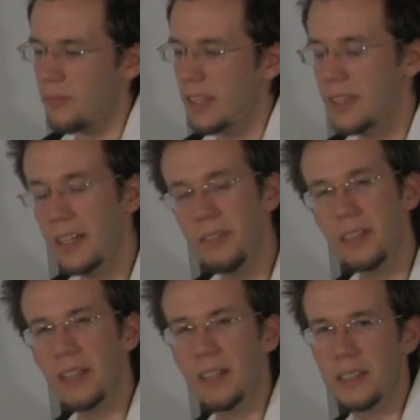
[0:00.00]
think of
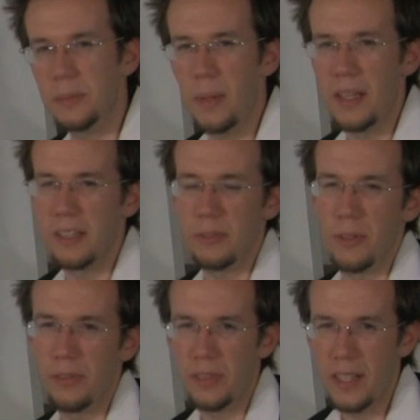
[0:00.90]
it like a spice
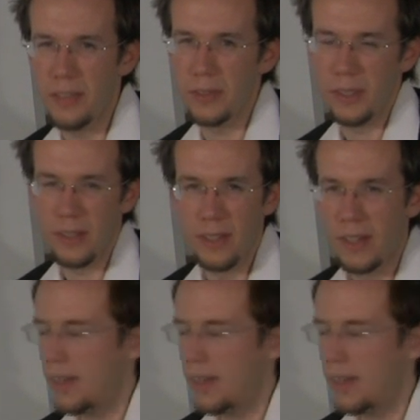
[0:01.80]
or flavor.